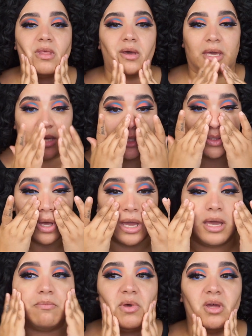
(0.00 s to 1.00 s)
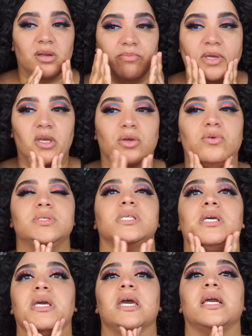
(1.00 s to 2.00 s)
Okay, so I am going to be
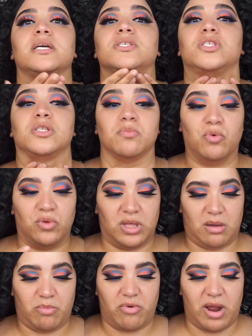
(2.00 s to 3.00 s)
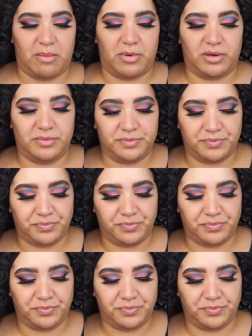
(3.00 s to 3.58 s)
using a smoothing primer.